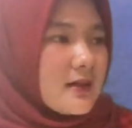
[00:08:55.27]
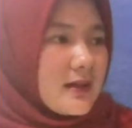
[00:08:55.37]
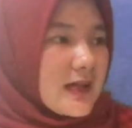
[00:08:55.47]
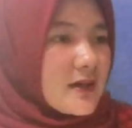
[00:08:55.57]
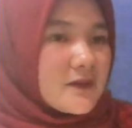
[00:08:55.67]

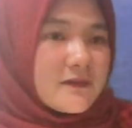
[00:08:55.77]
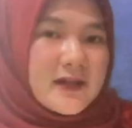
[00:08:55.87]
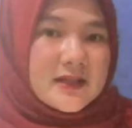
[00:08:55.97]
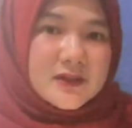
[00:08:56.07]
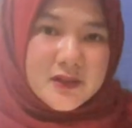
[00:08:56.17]
another
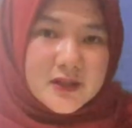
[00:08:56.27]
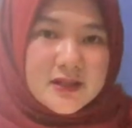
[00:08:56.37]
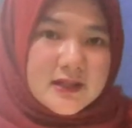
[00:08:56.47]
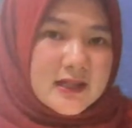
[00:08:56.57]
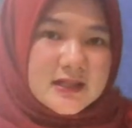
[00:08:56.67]

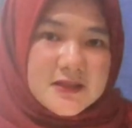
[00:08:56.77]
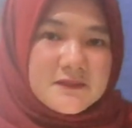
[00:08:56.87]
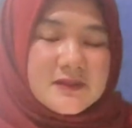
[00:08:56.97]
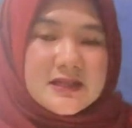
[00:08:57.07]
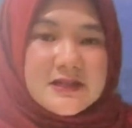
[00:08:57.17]
factor can
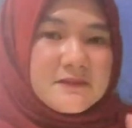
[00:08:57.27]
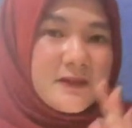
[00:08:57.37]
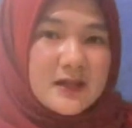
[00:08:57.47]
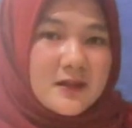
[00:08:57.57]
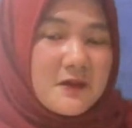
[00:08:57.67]
give the
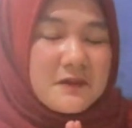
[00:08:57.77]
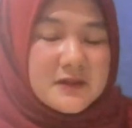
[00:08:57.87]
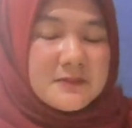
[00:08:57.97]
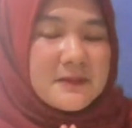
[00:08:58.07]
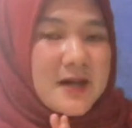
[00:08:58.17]
effect
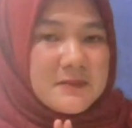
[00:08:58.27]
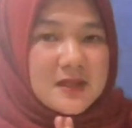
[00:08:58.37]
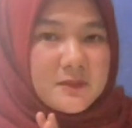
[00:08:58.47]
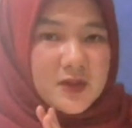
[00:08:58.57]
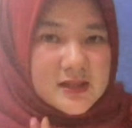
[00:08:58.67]
of the
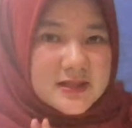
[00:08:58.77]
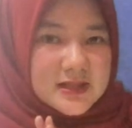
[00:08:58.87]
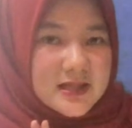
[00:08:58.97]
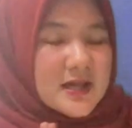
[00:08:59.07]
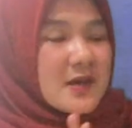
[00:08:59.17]
public
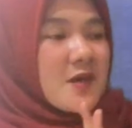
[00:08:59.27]
policy,